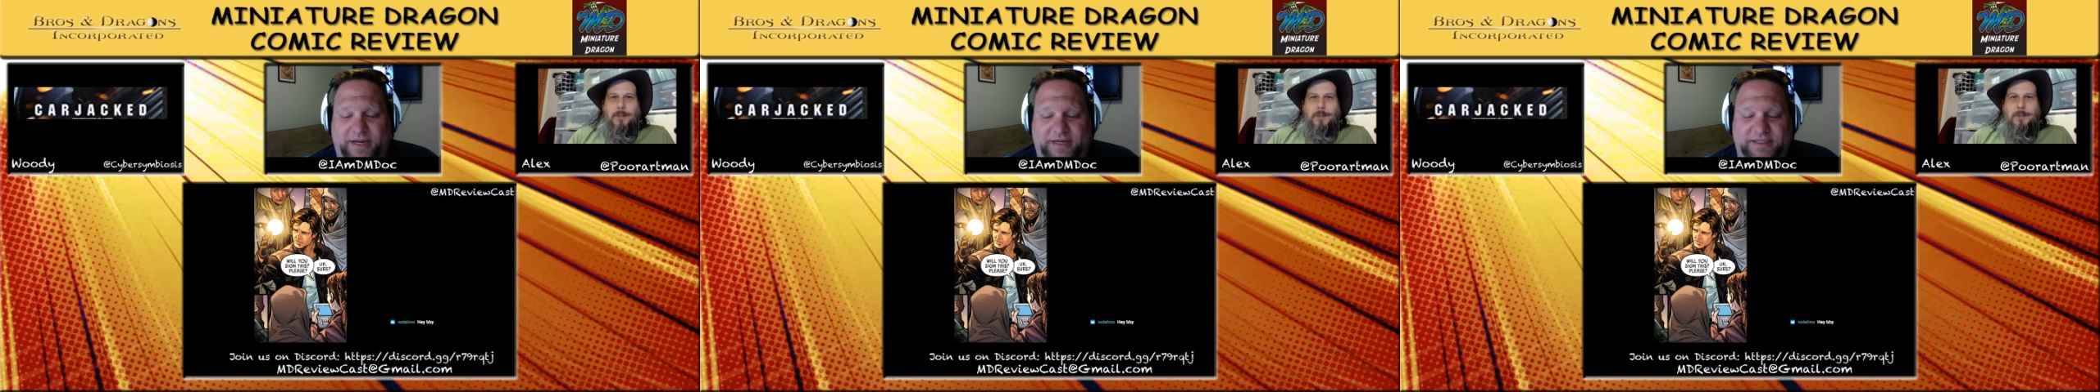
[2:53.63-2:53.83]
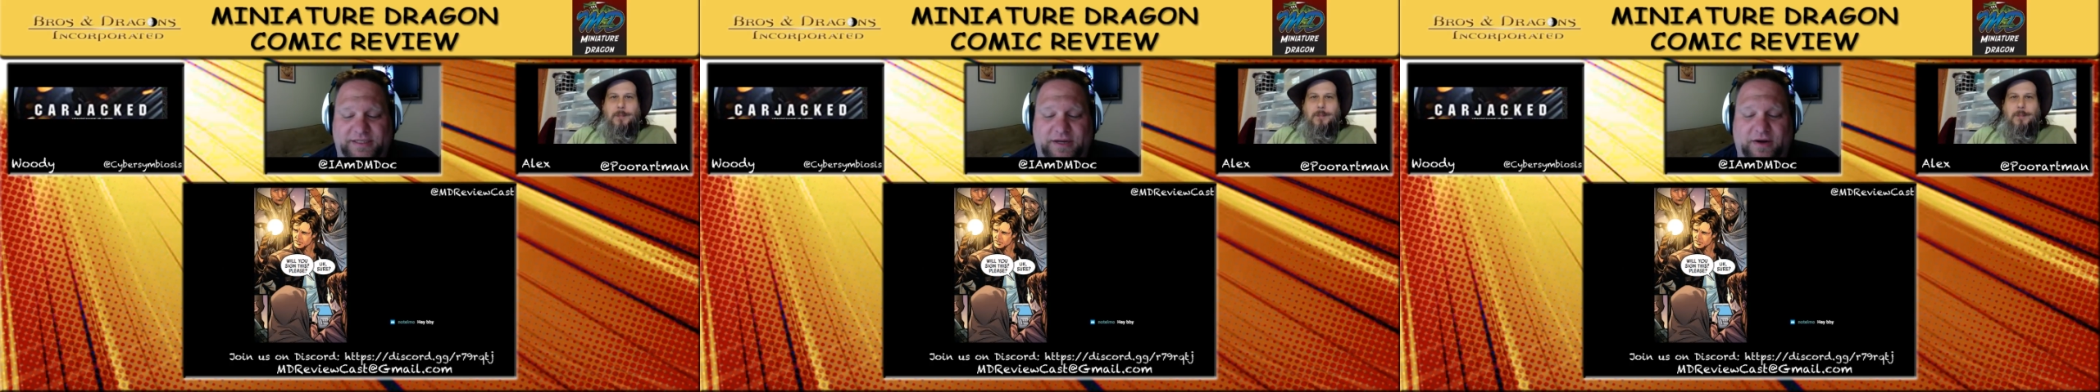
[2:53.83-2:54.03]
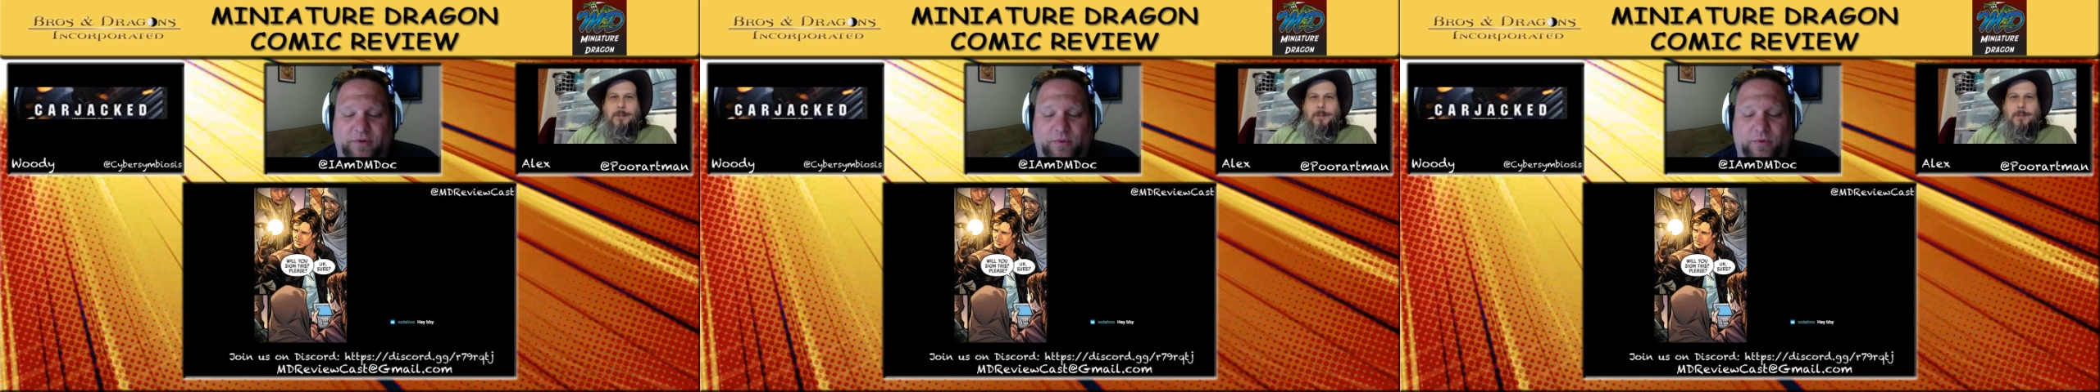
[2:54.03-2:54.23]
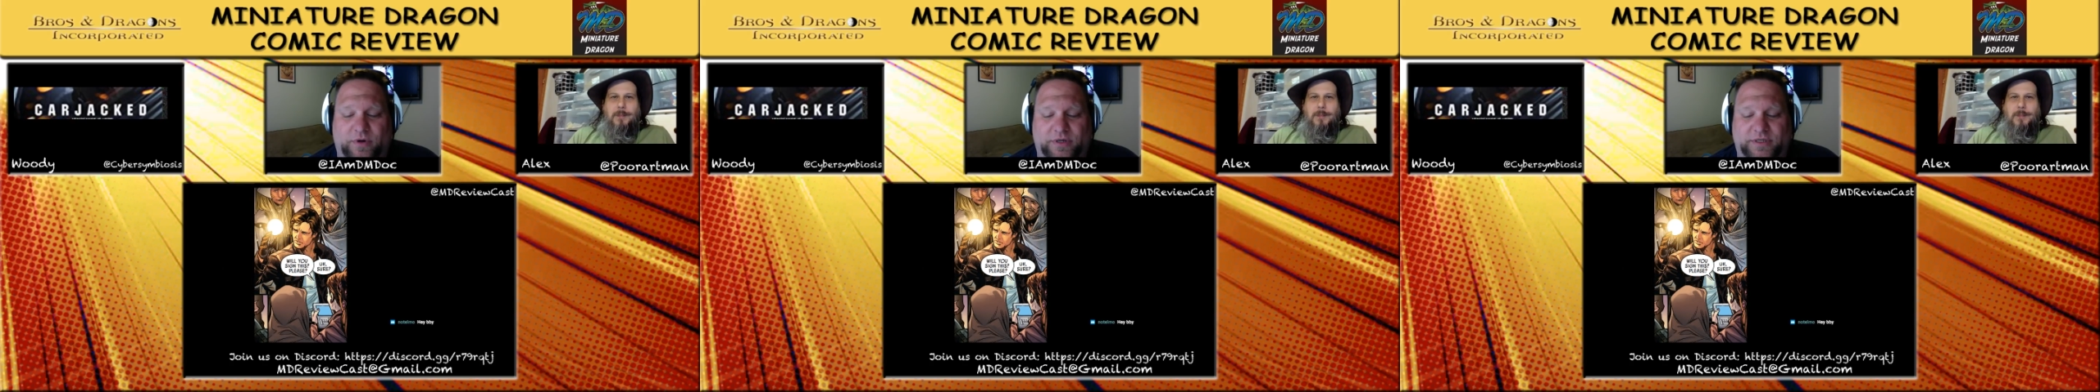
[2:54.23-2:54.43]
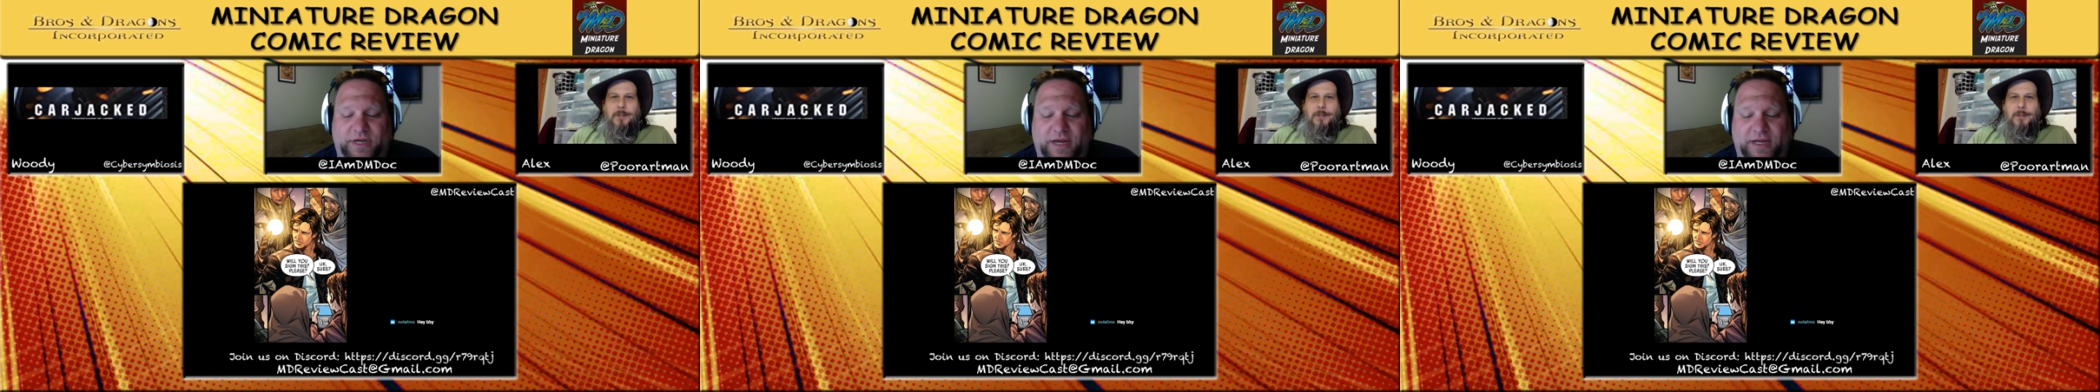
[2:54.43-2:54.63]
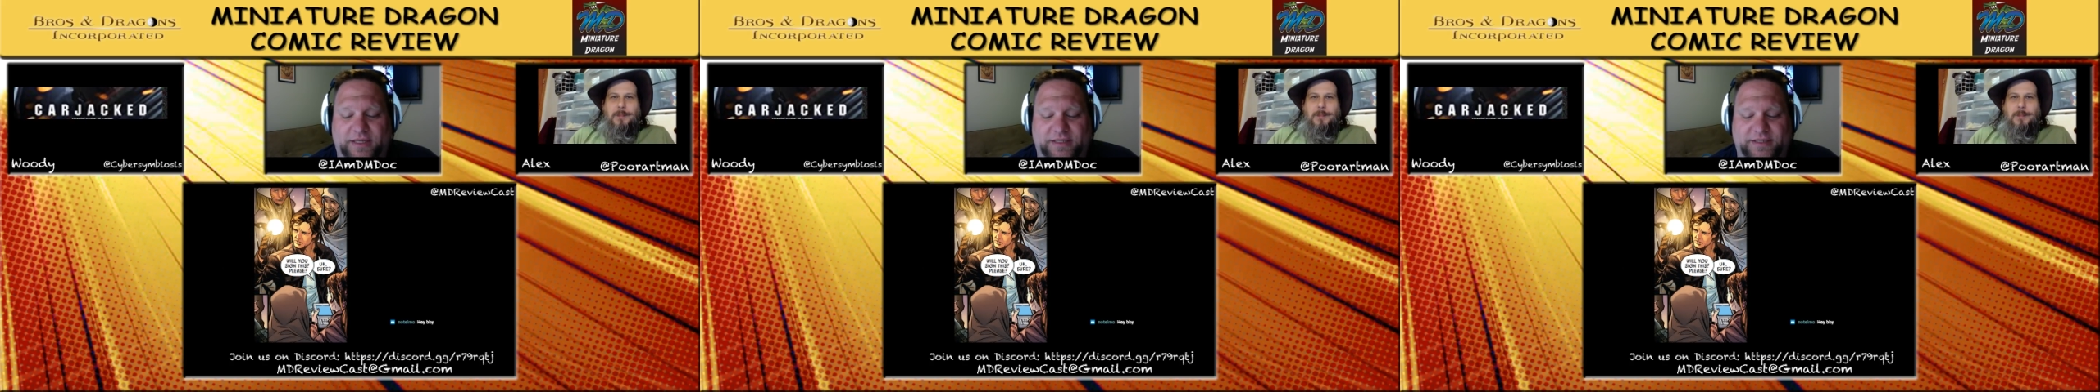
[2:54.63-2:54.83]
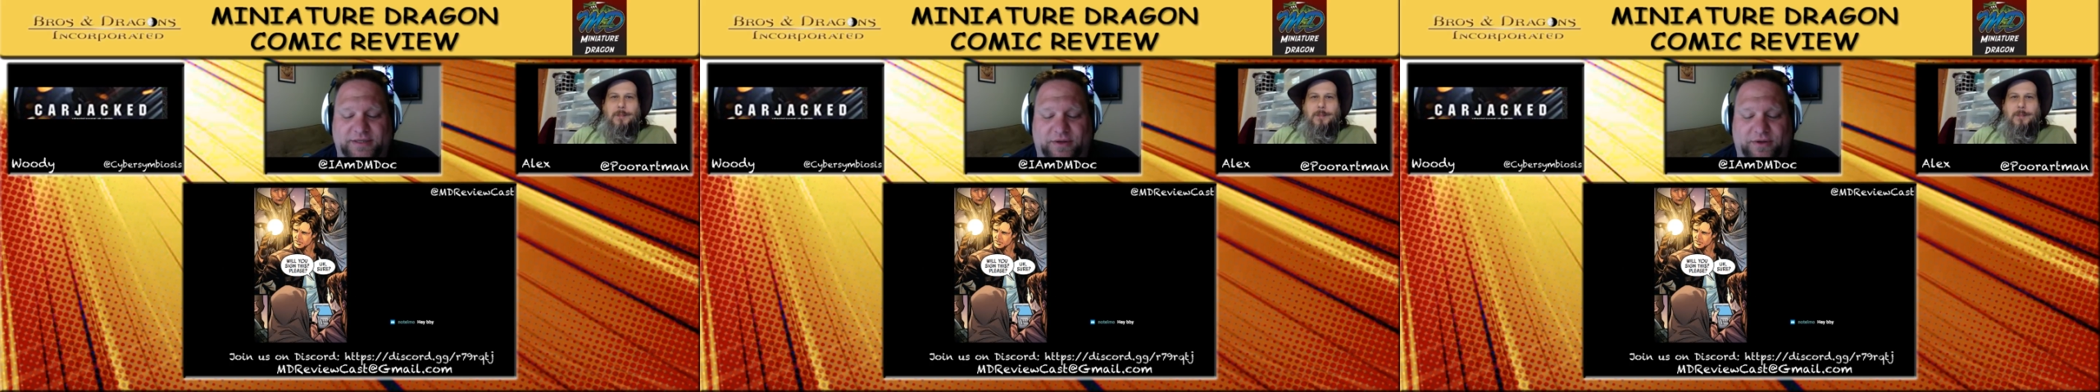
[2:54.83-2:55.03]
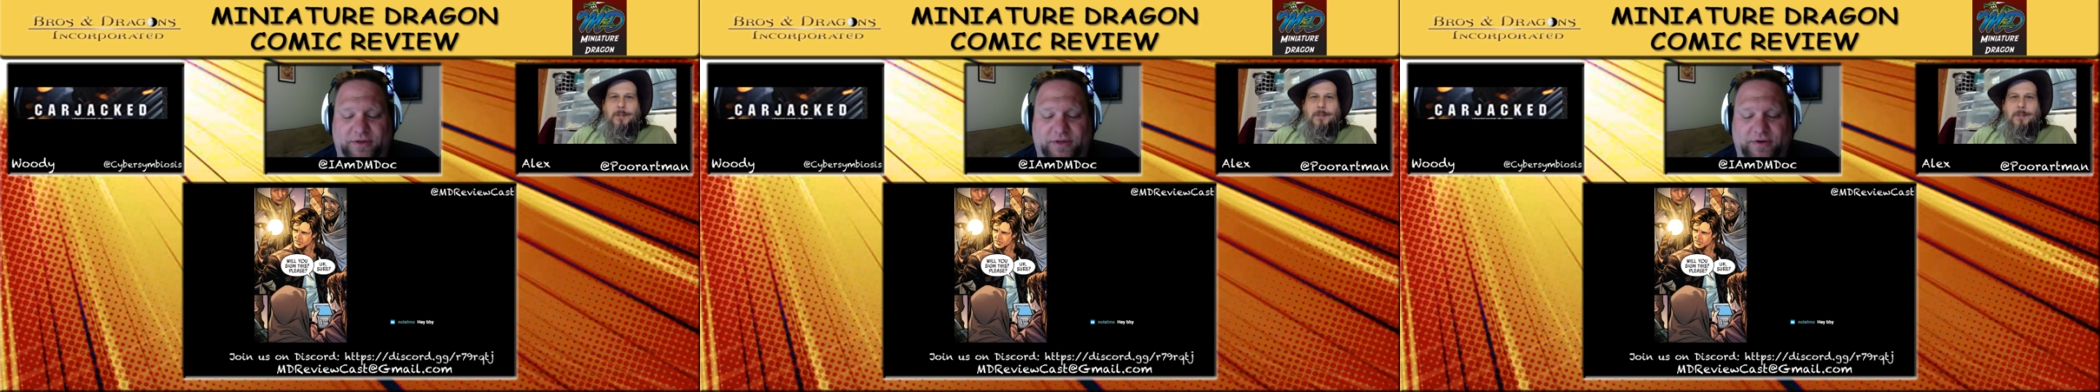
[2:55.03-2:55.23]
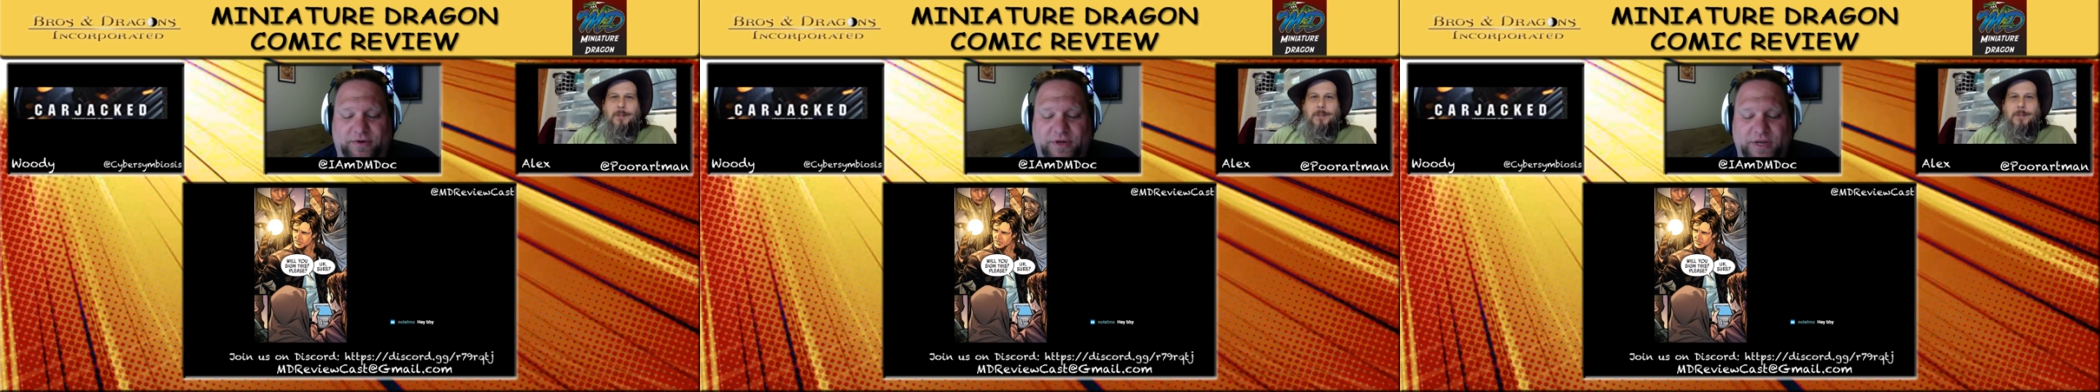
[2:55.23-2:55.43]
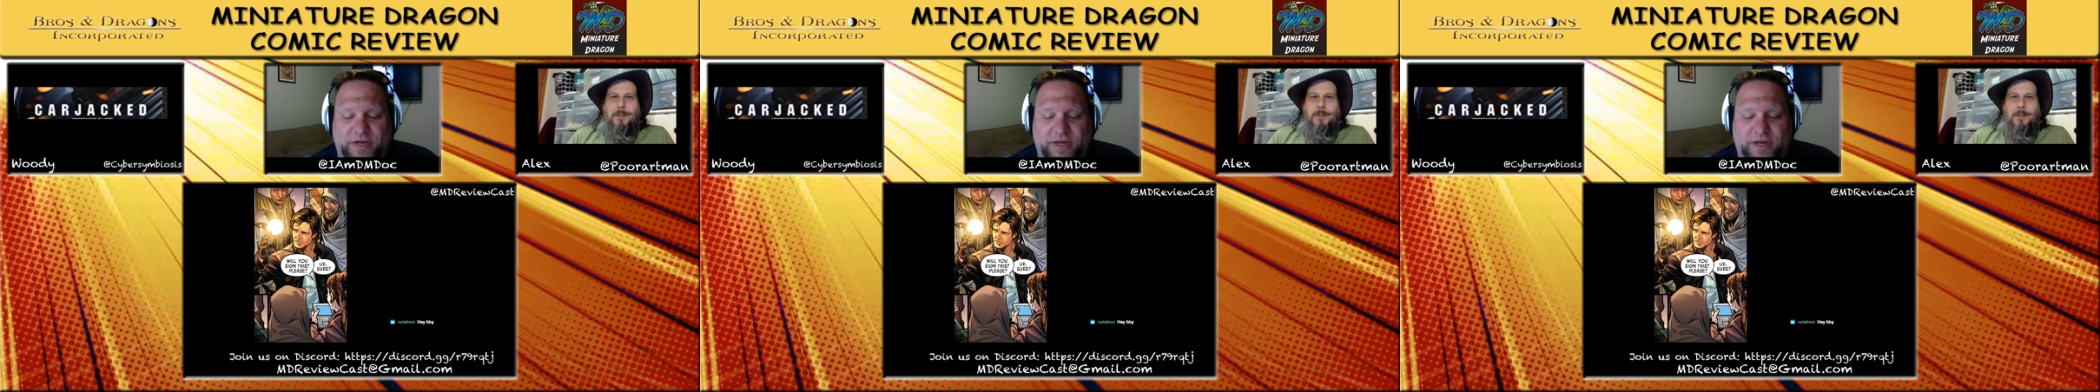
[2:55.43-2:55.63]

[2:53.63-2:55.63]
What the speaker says: That's Star Wars Han Solo.